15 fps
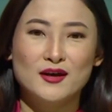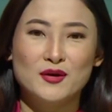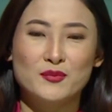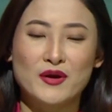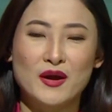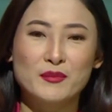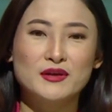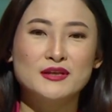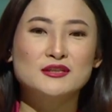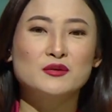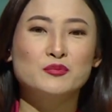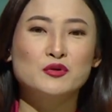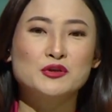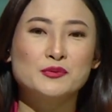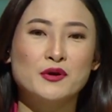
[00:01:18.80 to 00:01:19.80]
Prime Minister
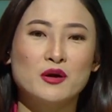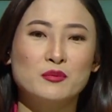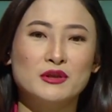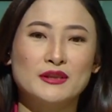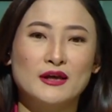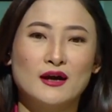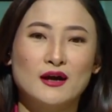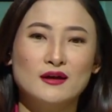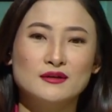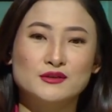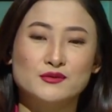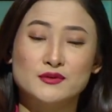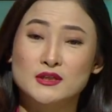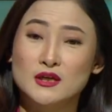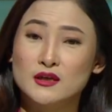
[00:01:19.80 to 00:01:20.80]
Pushpakamal Dahal
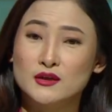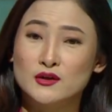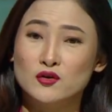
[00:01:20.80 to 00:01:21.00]
is returning